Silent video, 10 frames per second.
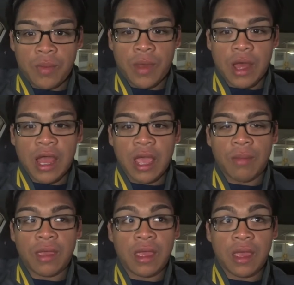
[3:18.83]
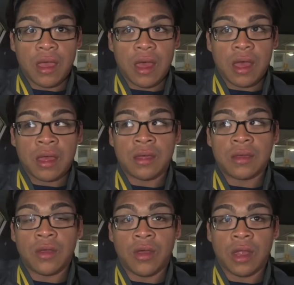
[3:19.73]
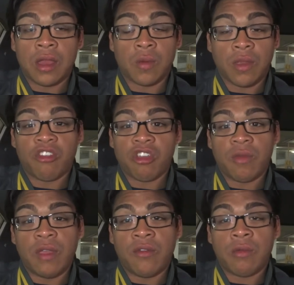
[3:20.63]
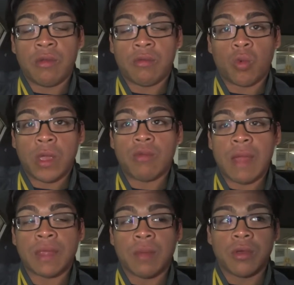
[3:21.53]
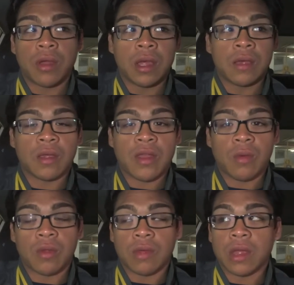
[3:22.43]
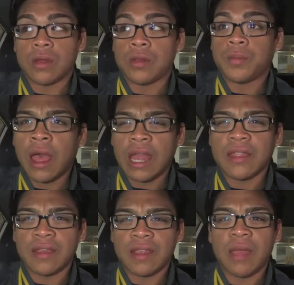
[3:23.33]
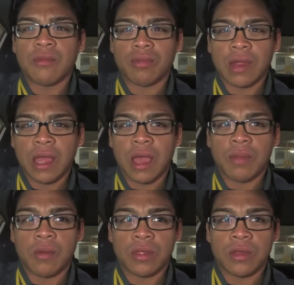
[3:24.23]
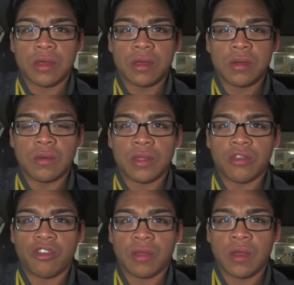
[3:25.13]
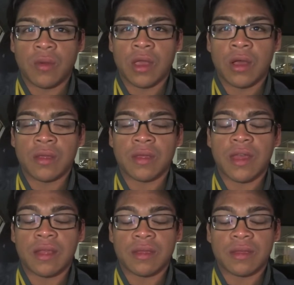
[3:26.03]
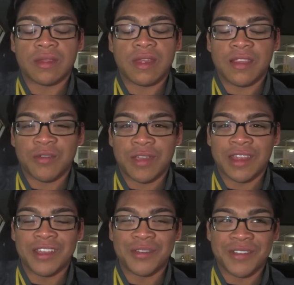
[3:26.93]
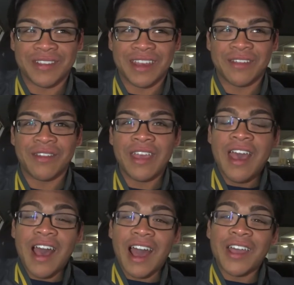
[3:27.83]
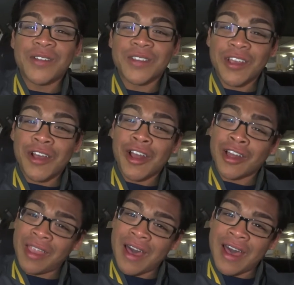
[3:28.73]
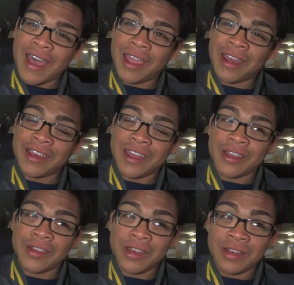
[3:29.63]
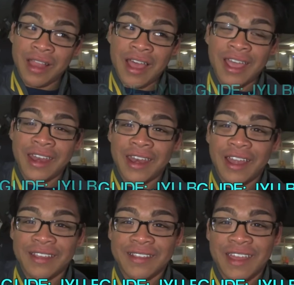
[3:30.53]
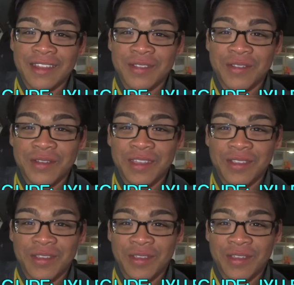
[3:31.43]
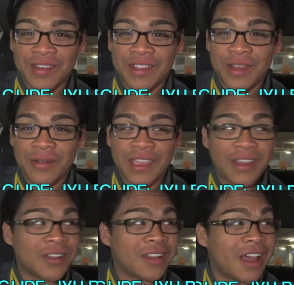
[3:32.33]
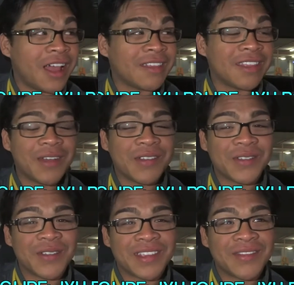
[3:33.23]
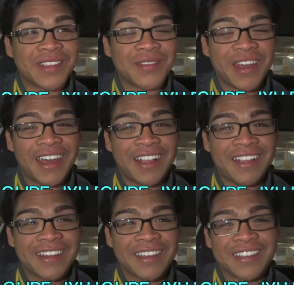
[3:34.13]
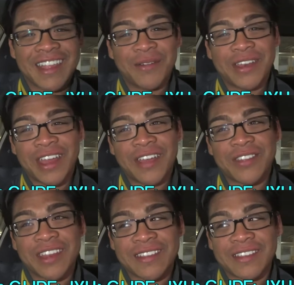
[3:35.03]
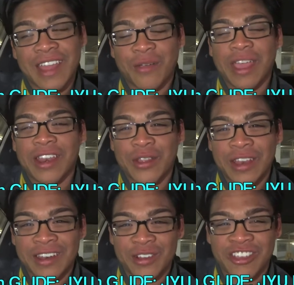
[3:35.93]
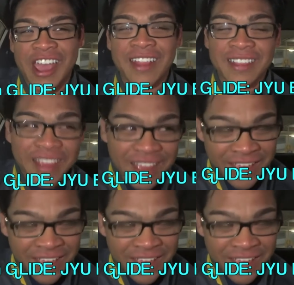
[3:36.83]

But I am here early because we, sh we we we wrapped up early, so that was really cool, and they seemed really happy with the with the shots that we got, so that's that's a really good positive. I also got Glide. I downloaded Glide and I started talking to Chloe on Glide, so that was awesome as well, because now we don't have to, like, we can do little chats.